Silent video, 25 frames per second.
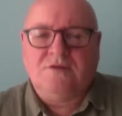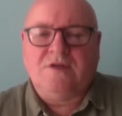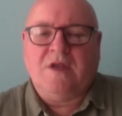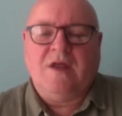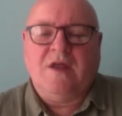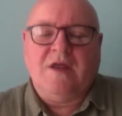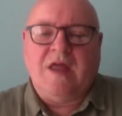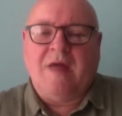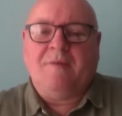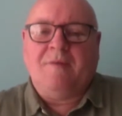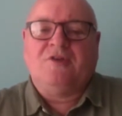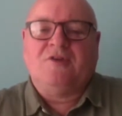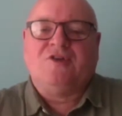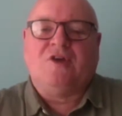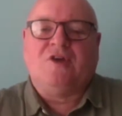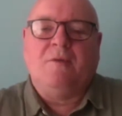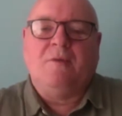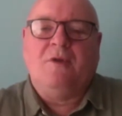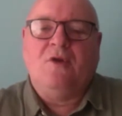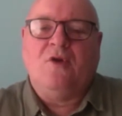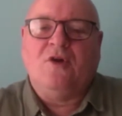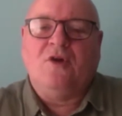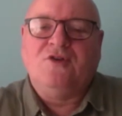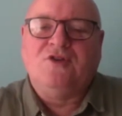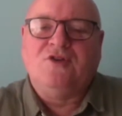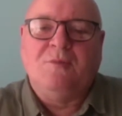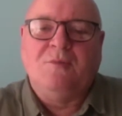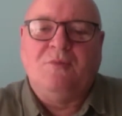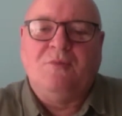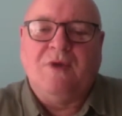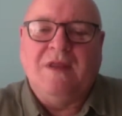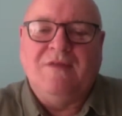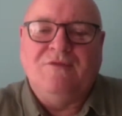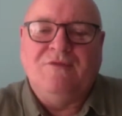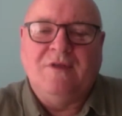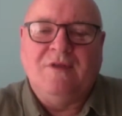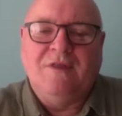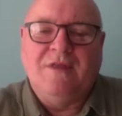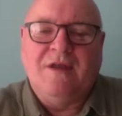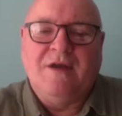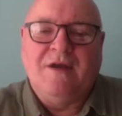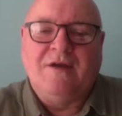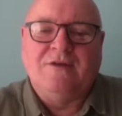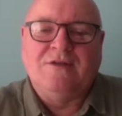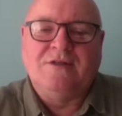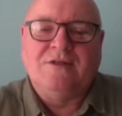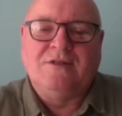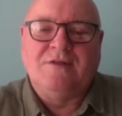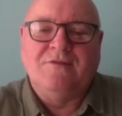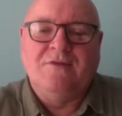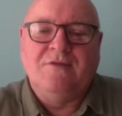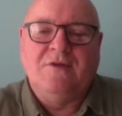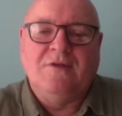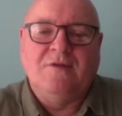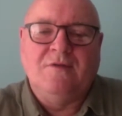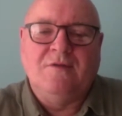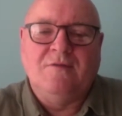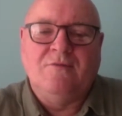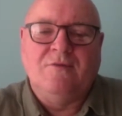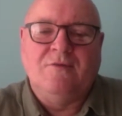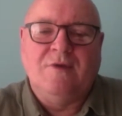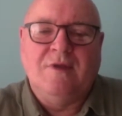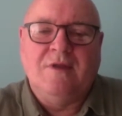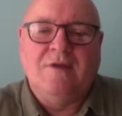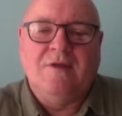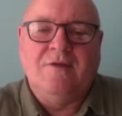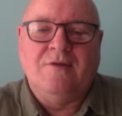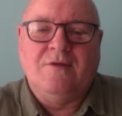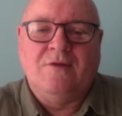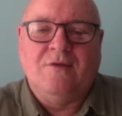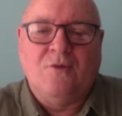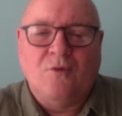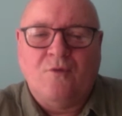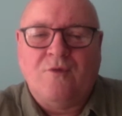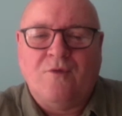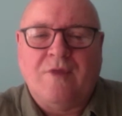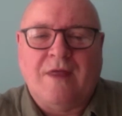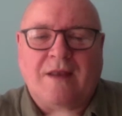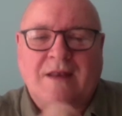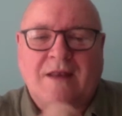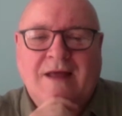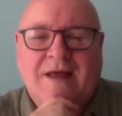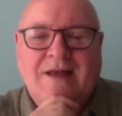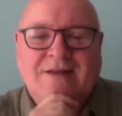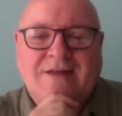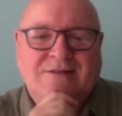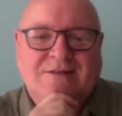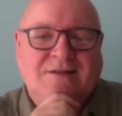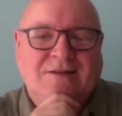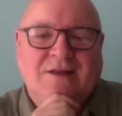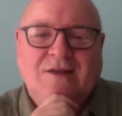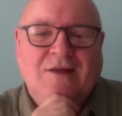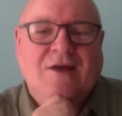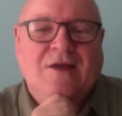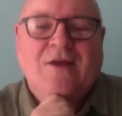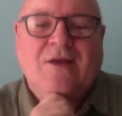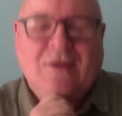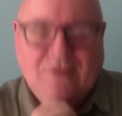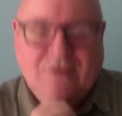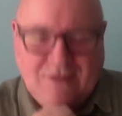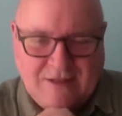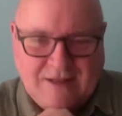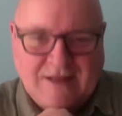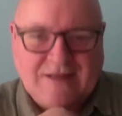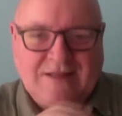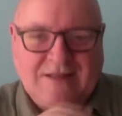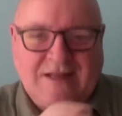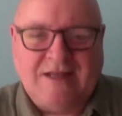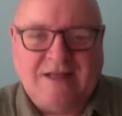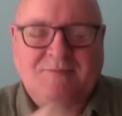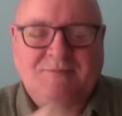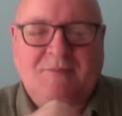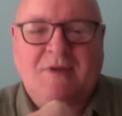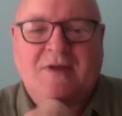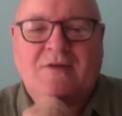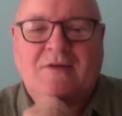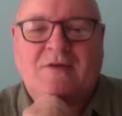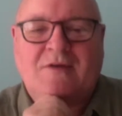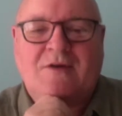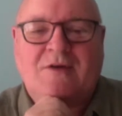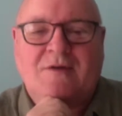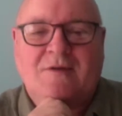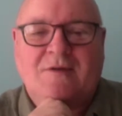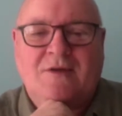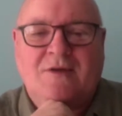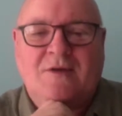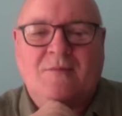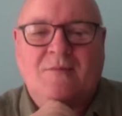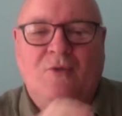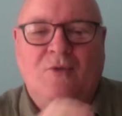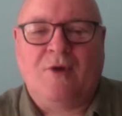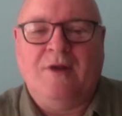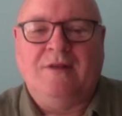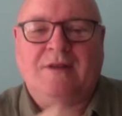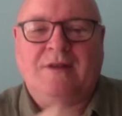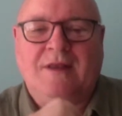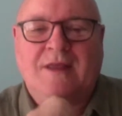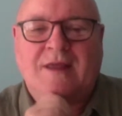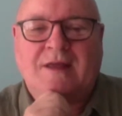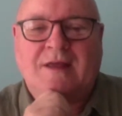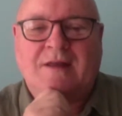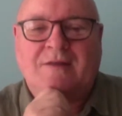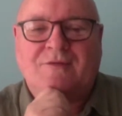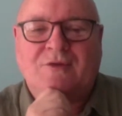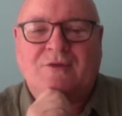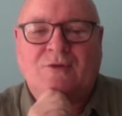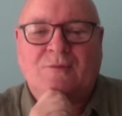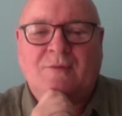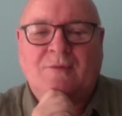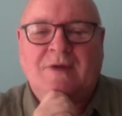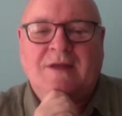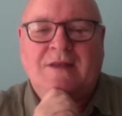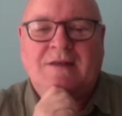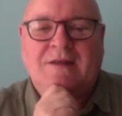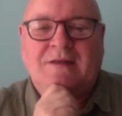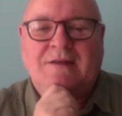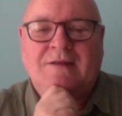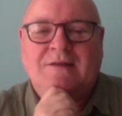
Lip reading: Emma, sorry, we lost you briefly there. Just if you go over that last bit of your point again, if you don't mind.